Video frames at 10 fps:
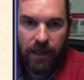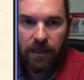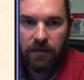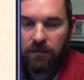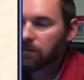
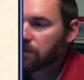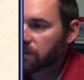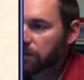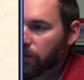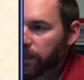And
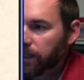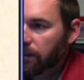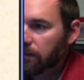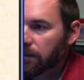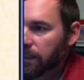just to point
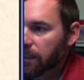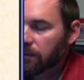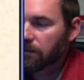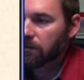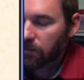out
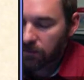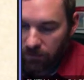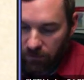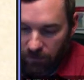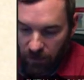again,
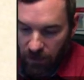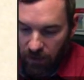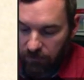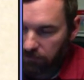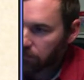
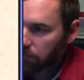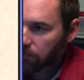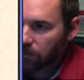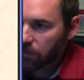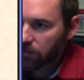um,
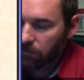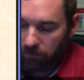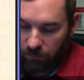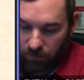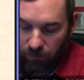you know,
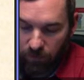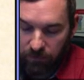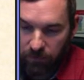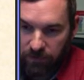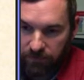
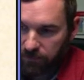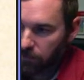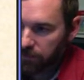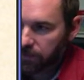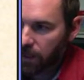we, we've
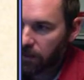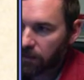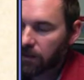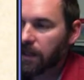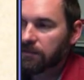we've
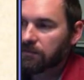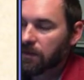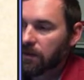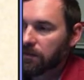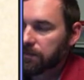covered a lot
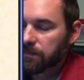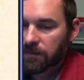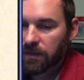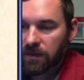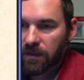of
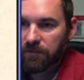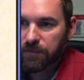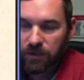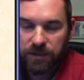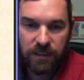
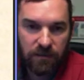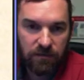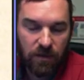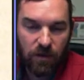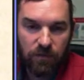of mule
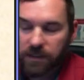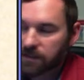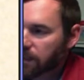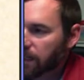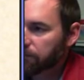deer over
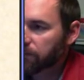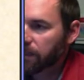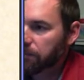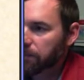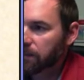this time
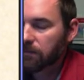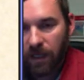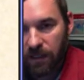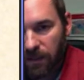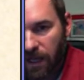frame, but
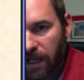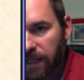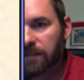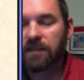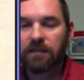not a
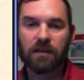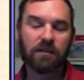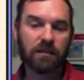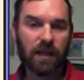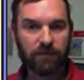lot in
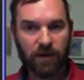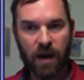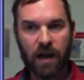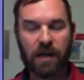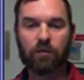in kind of our
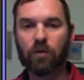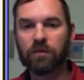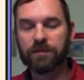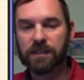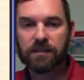higher
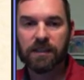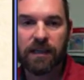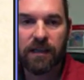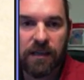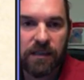wolf
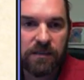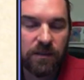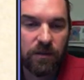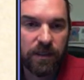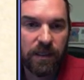density areas.
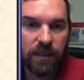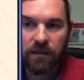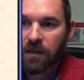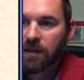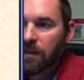So
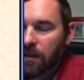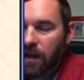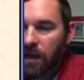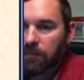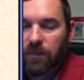again,
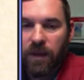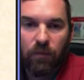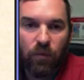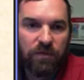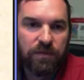um,
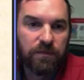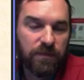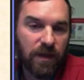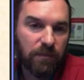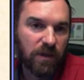that wolf
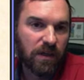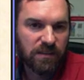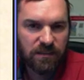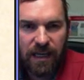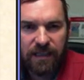number
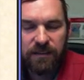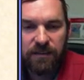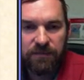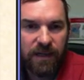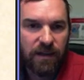is likely
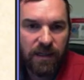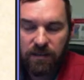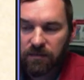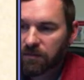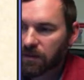to
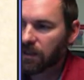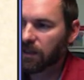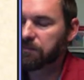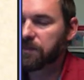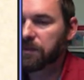vary
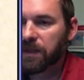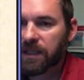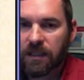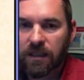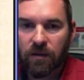uh,
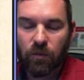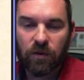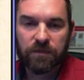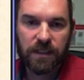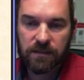depending on
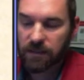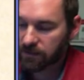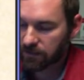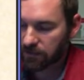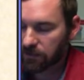wolf
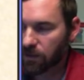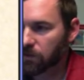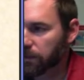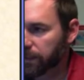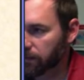densities in a
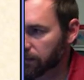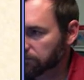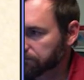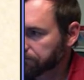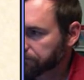local area.